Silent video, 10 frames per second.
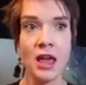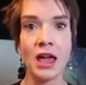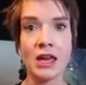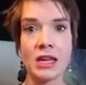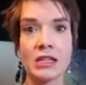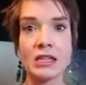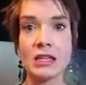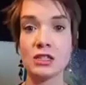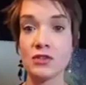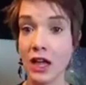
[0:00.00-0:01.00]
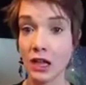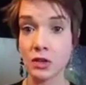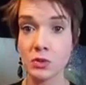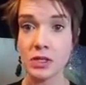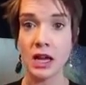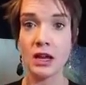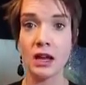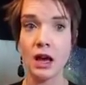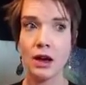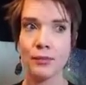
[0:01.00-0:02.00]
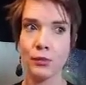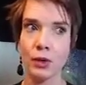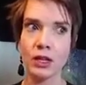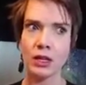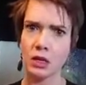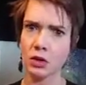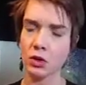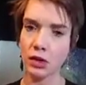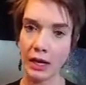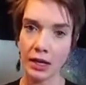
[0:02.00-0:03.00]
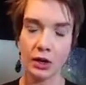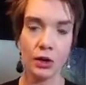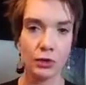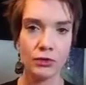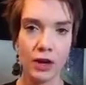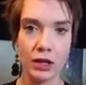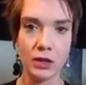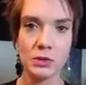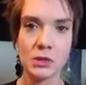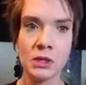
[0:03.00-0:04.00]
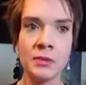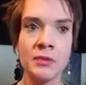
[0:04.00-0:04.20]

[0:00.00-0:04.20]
and teach values and really create your own values,